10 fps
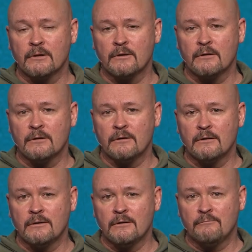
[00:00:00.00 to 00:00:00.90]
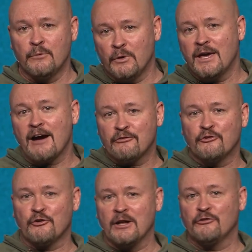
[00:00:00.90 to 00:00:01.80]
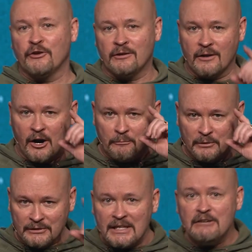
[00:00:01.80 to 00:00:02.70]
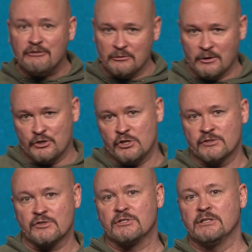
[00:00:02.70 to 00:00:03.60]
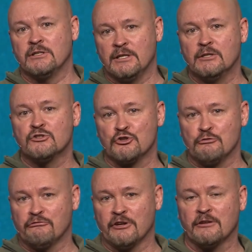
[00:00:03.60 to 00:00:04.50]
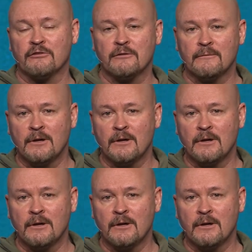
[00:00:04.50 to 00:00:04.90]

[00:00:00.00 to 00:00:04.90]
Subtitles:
But we have to translate our belief in what Jesus did into faith.